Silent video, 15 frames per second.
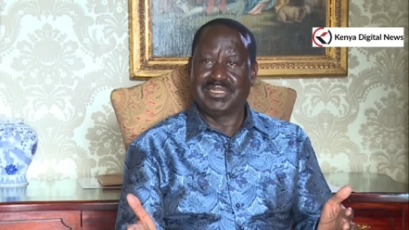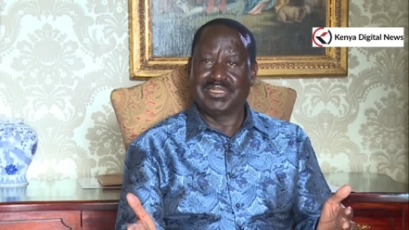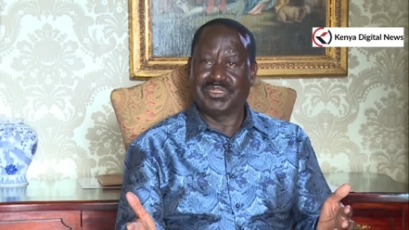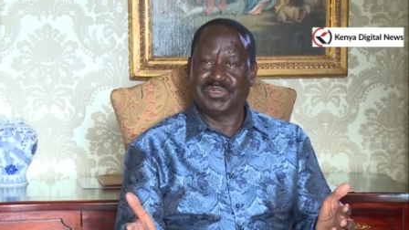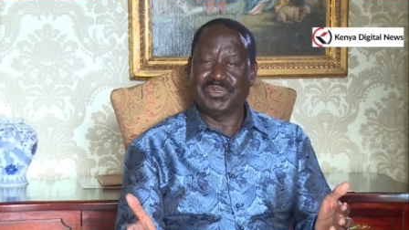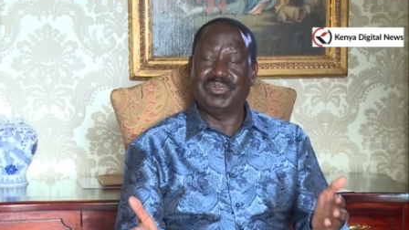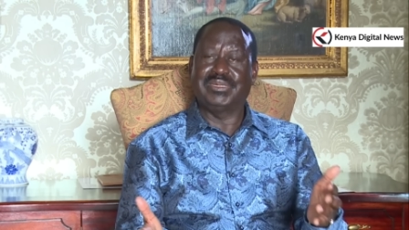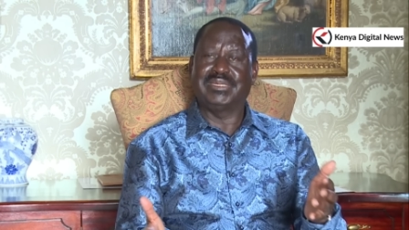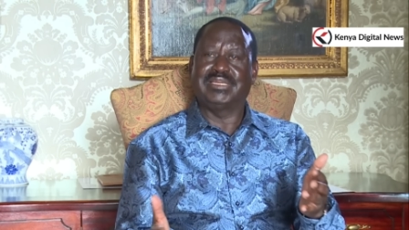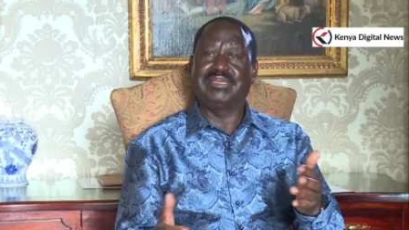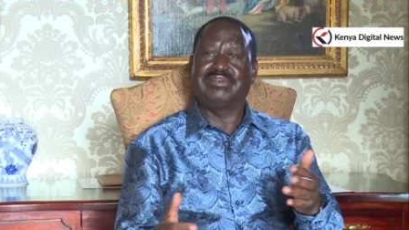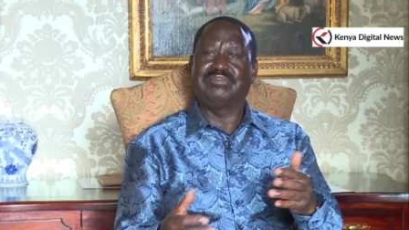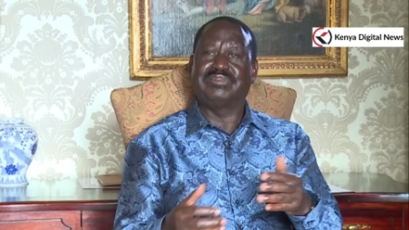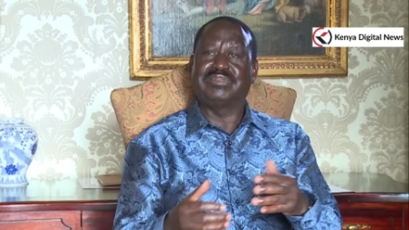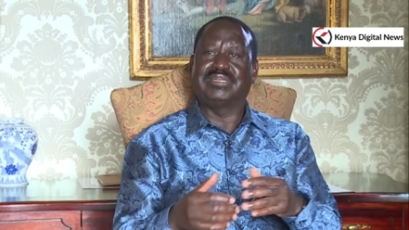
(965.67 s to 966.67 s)
showing
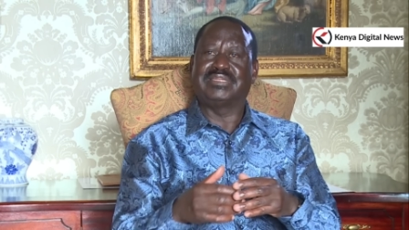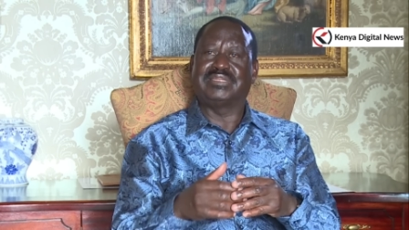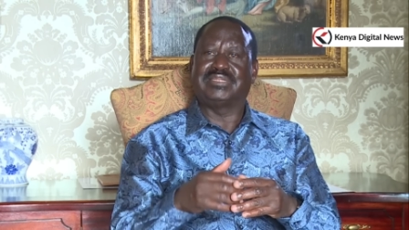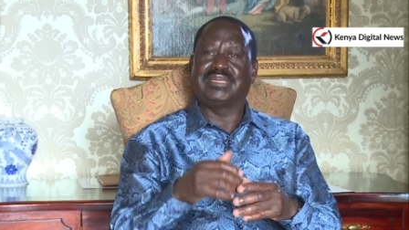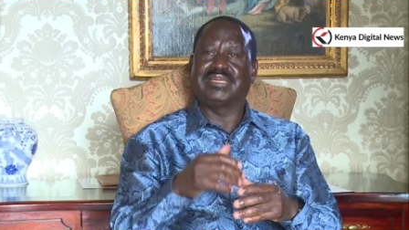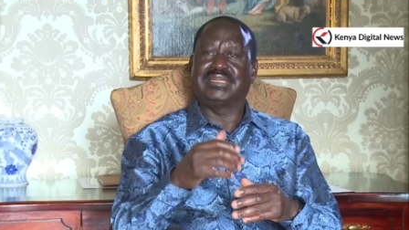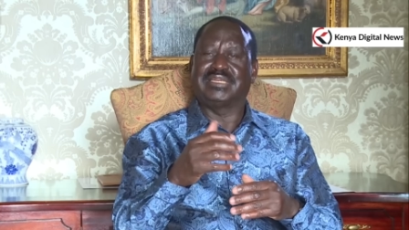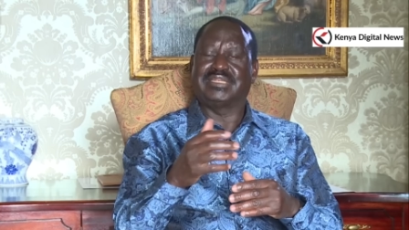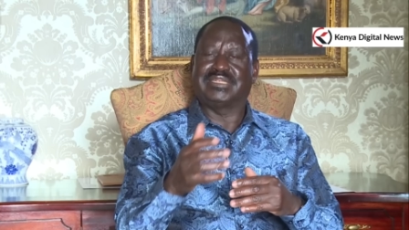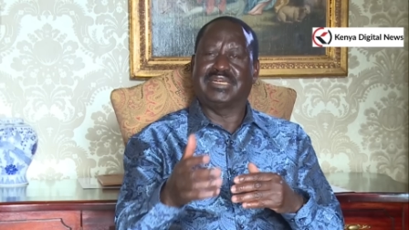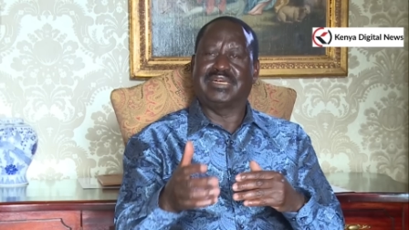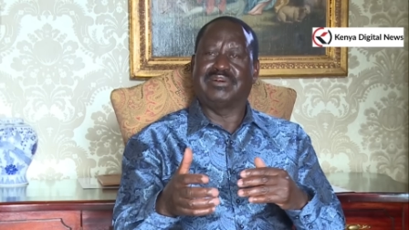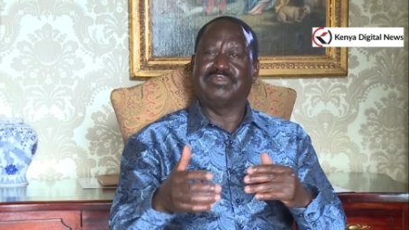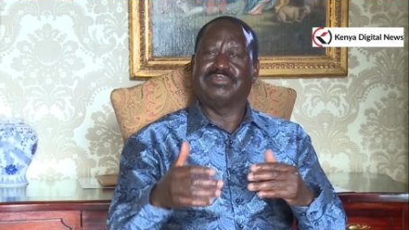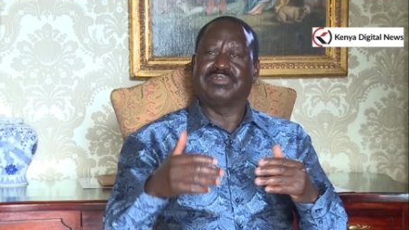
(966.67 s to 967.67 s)
even the
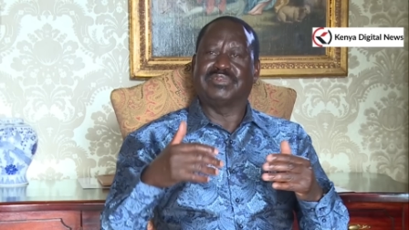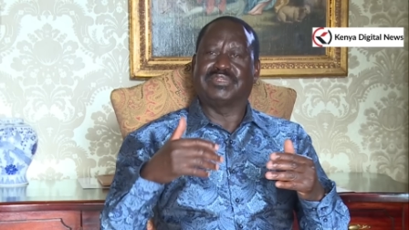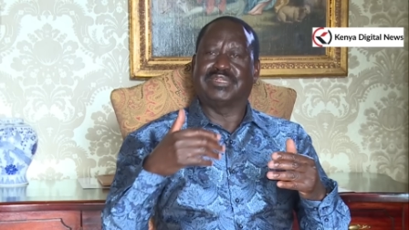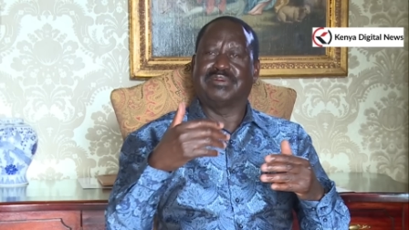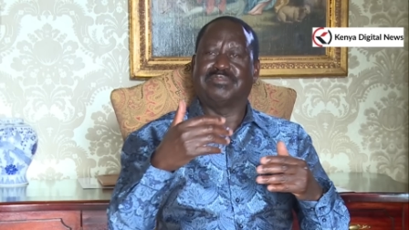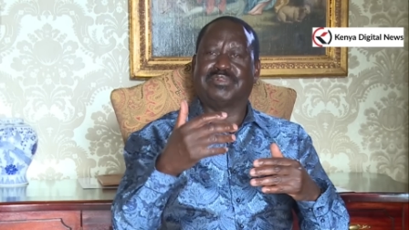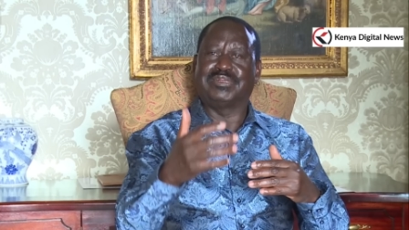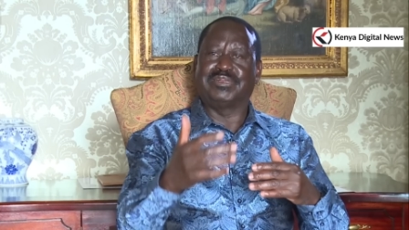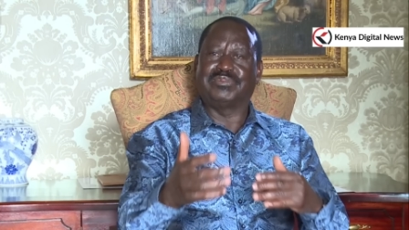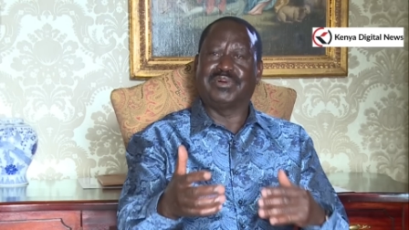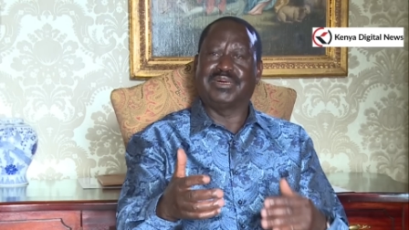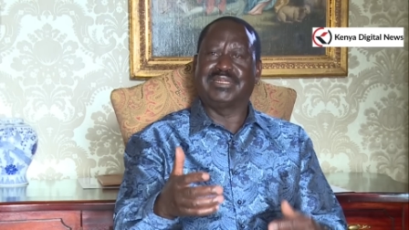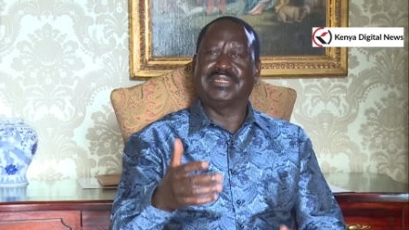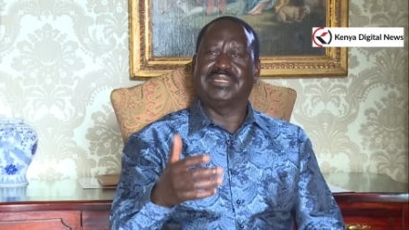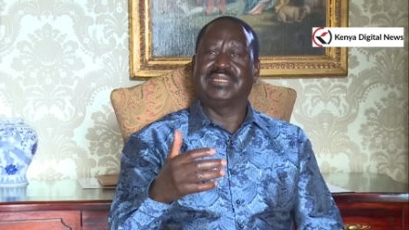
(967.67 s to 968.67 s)
signature of somebody,
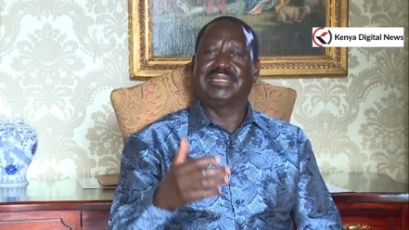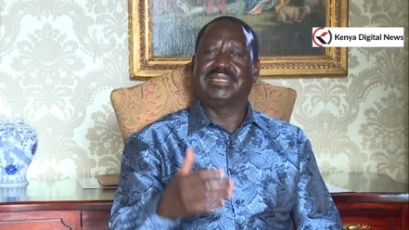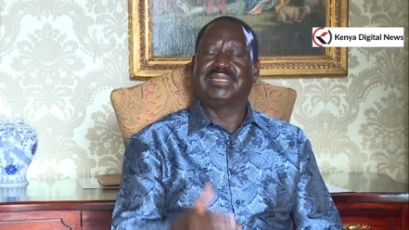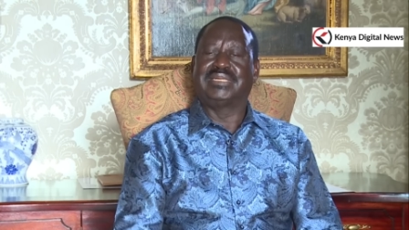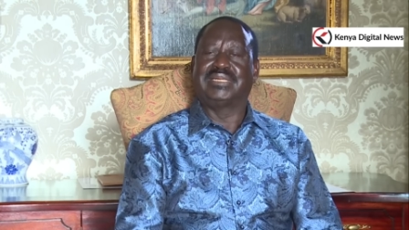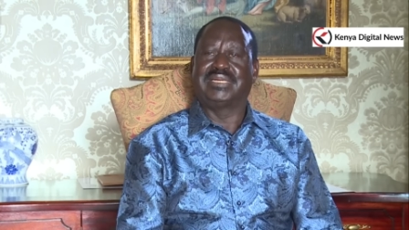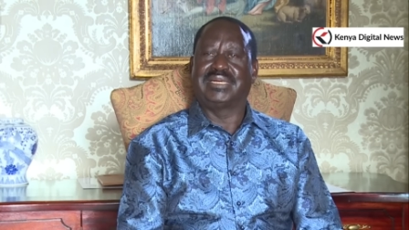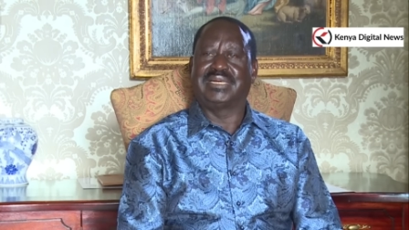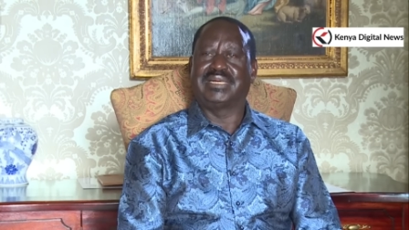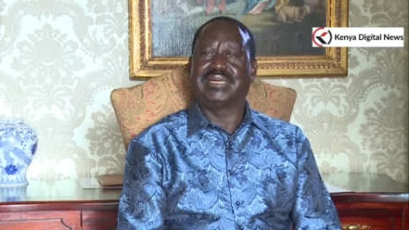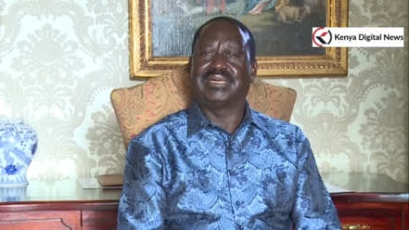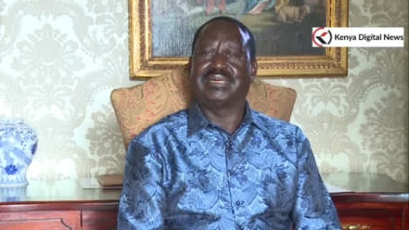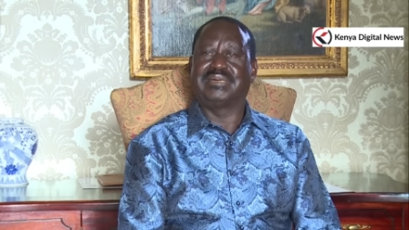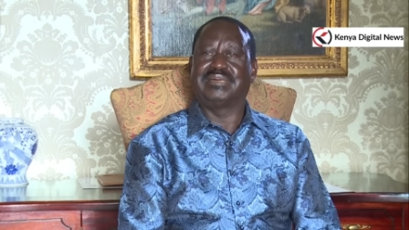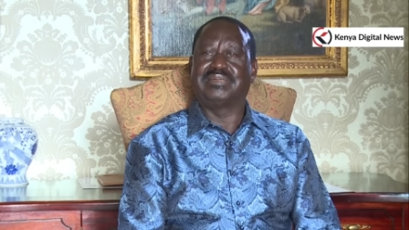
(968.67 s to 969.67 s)
one
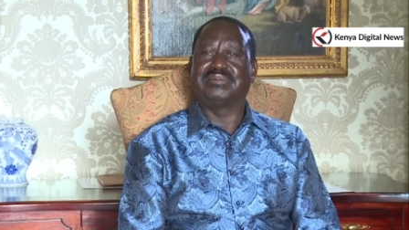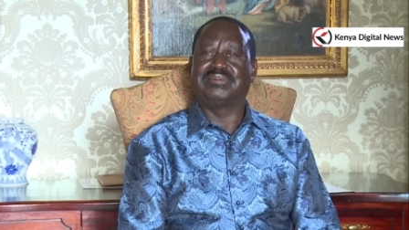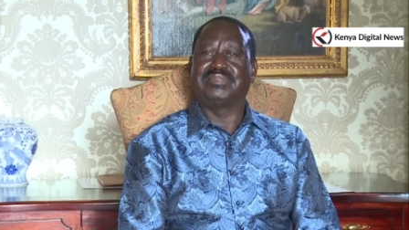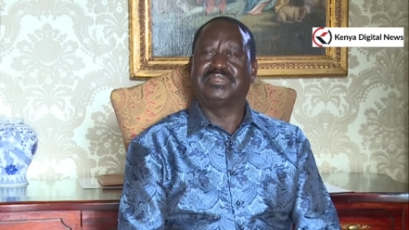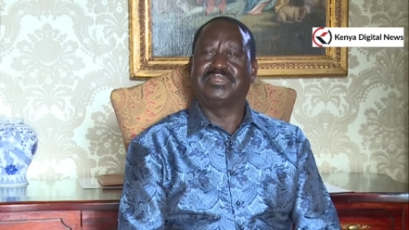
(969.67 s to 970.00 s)
uh,